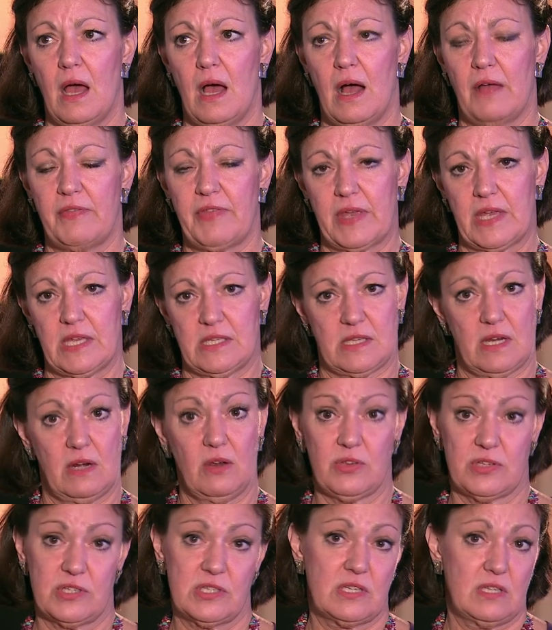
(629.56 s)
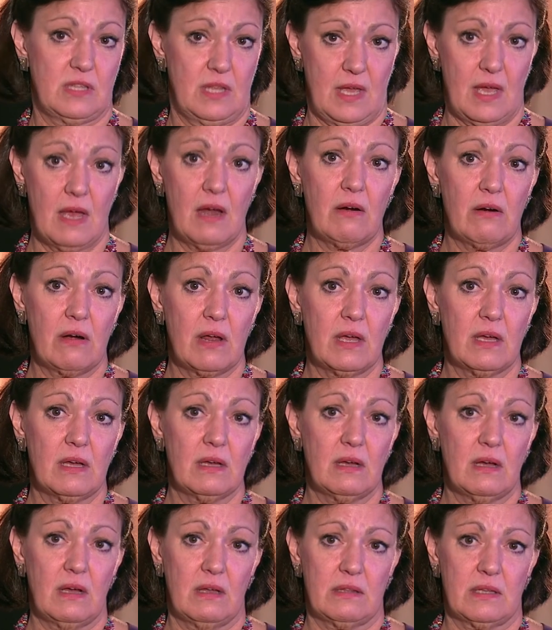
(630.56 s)
I think it's a loss to the
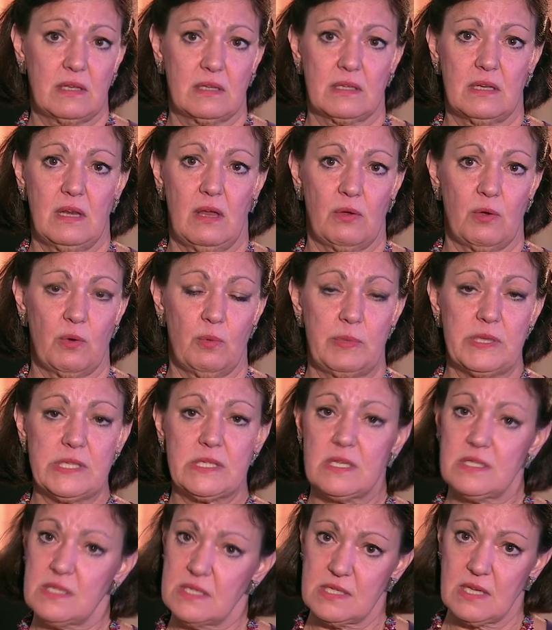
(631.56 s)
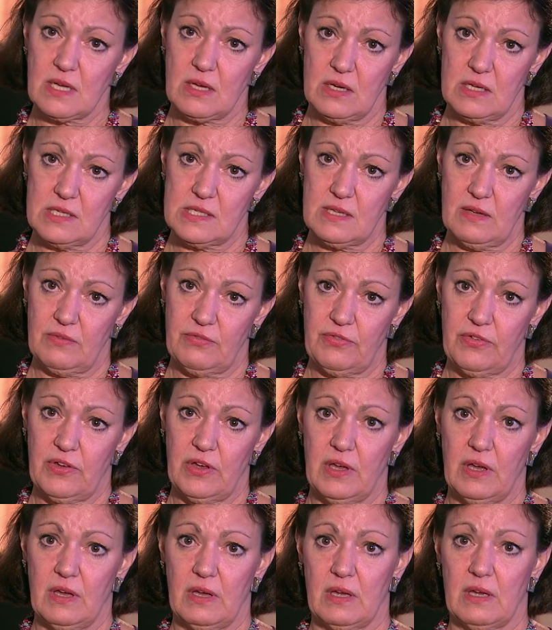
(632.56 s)
area. I think local businesses are going to
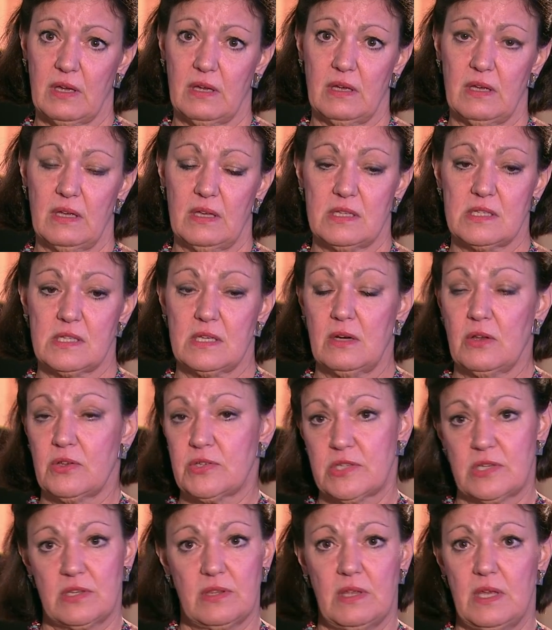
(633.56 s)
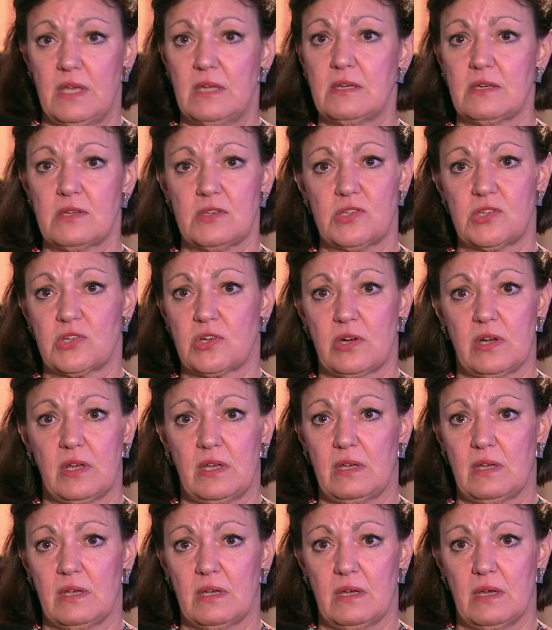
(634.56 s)
suffer. It's a loss to the
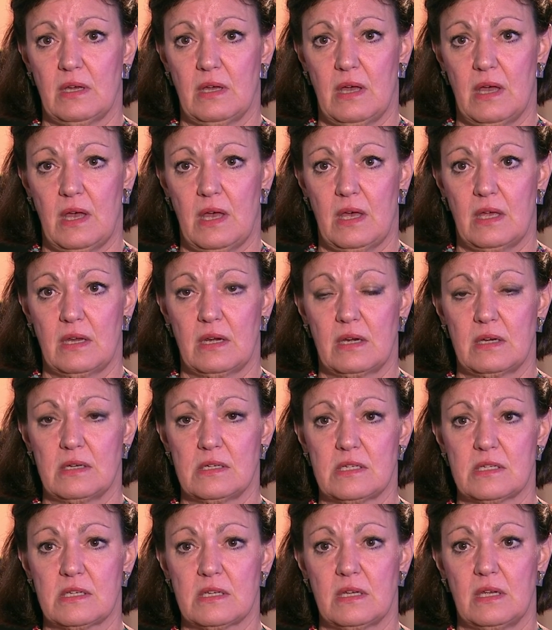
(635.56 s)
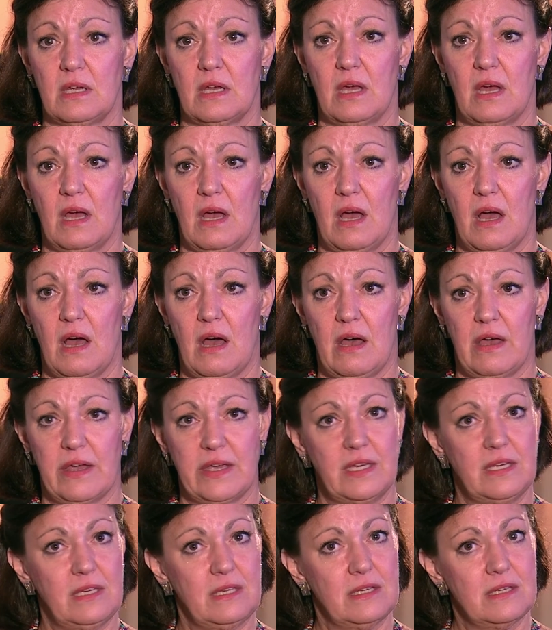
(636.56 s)
industry. And
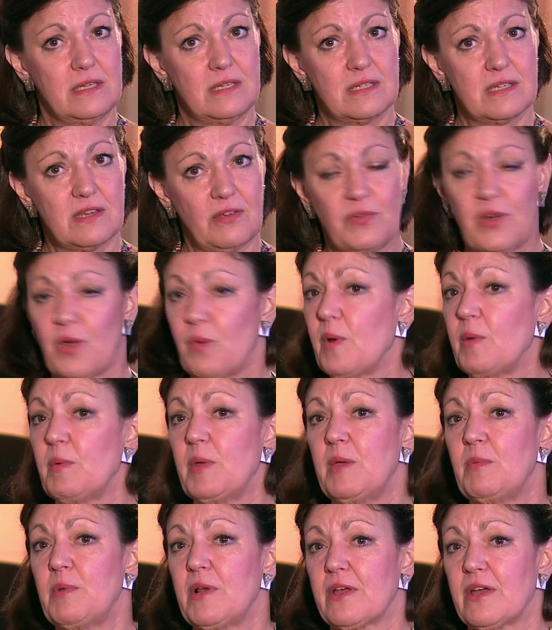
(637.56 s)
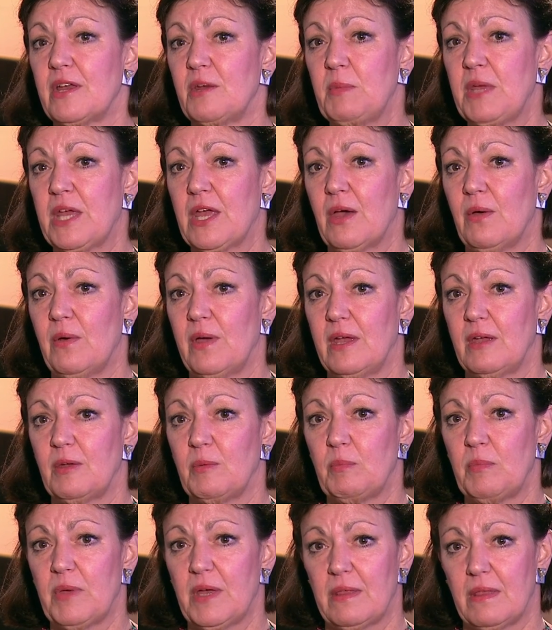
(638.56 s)
I don't know where people are going to be going,
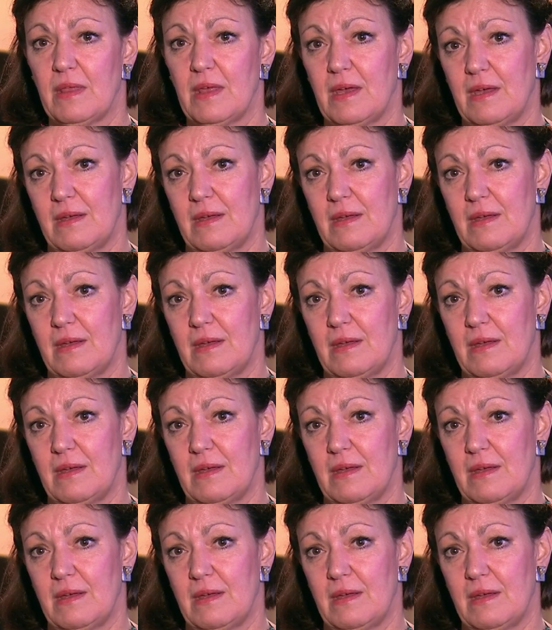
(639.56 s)
but